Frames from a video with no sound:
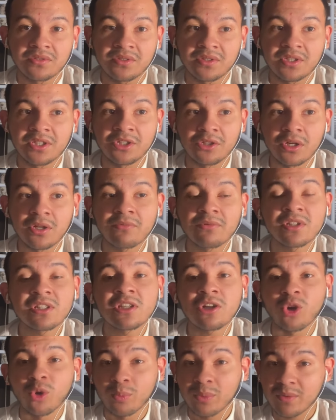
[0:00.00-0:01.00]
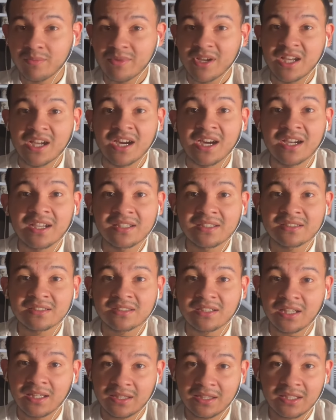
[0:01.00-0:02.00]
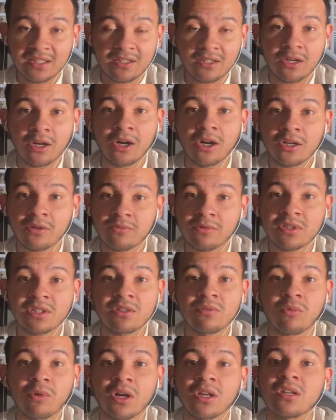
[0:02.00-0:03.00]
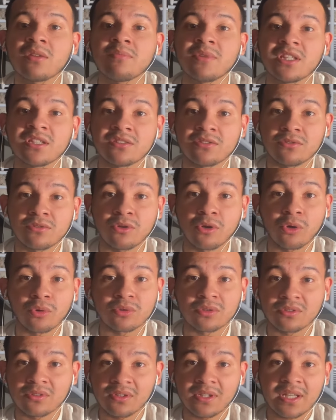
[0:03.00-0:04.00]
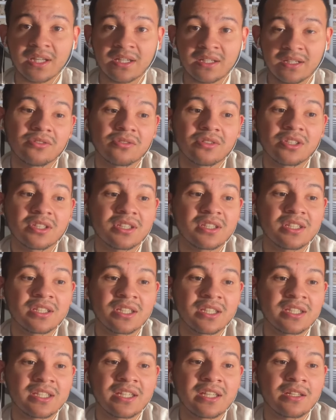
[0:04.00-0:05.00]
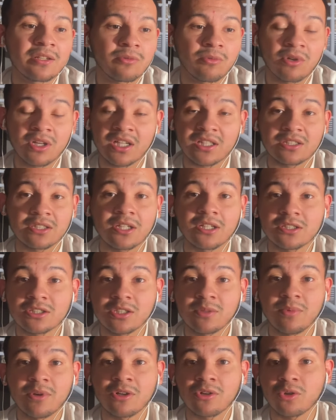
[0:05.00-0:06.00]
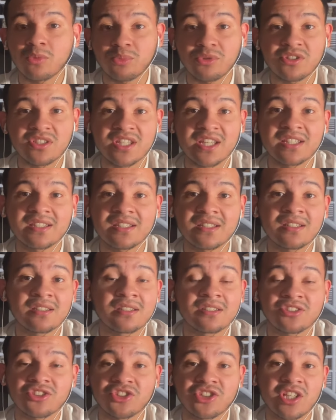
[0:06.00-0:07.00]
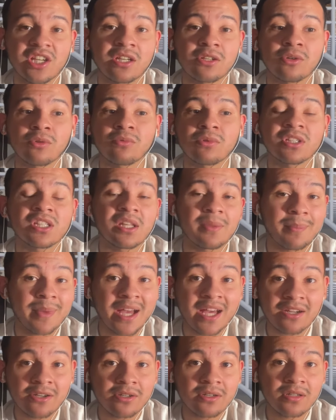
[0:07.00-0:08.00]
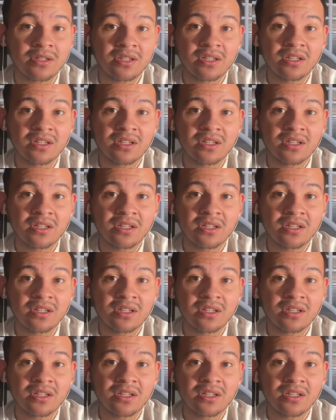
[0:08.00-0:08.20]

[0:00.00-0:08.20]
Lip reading: You know, it really opened my eyes. I think God really wanted me to go through that. Nothing in the end of what I talked about or presented in this channel really mattered.